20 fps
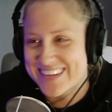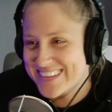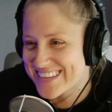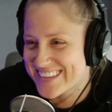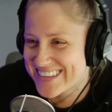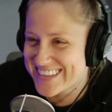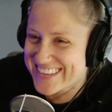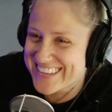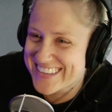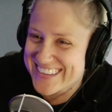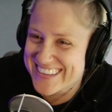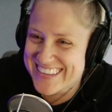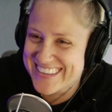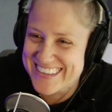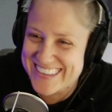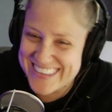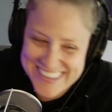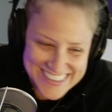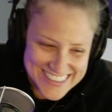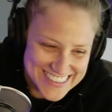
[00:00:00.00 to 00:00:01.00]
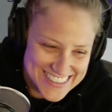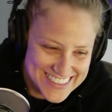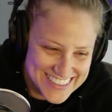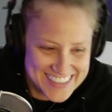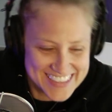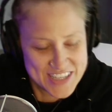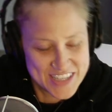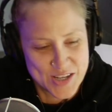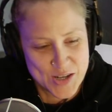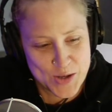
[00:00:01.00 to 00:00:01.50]
Cleveland, I don't
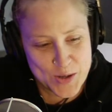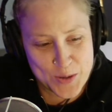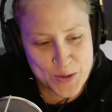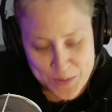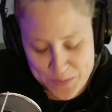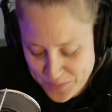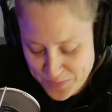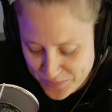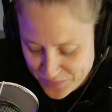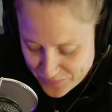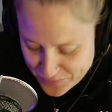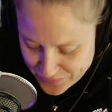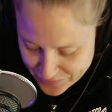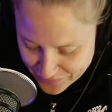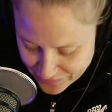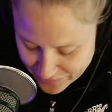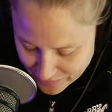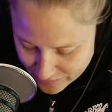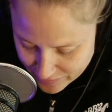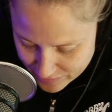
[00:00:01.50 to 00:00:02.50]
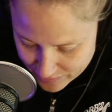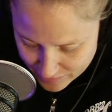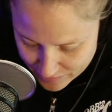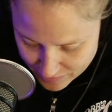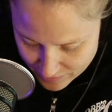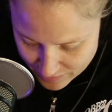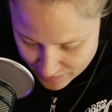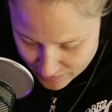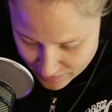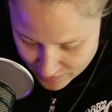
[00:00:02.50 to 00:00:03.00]
hear, I guess,
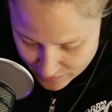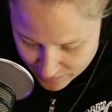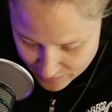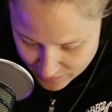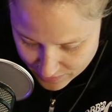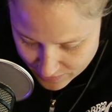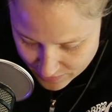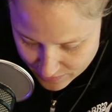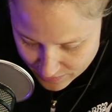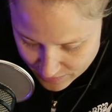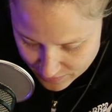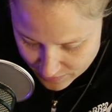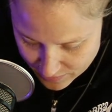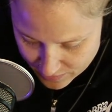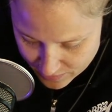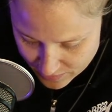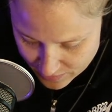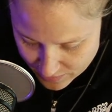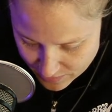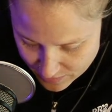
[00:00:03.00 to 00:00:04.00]
I don't know.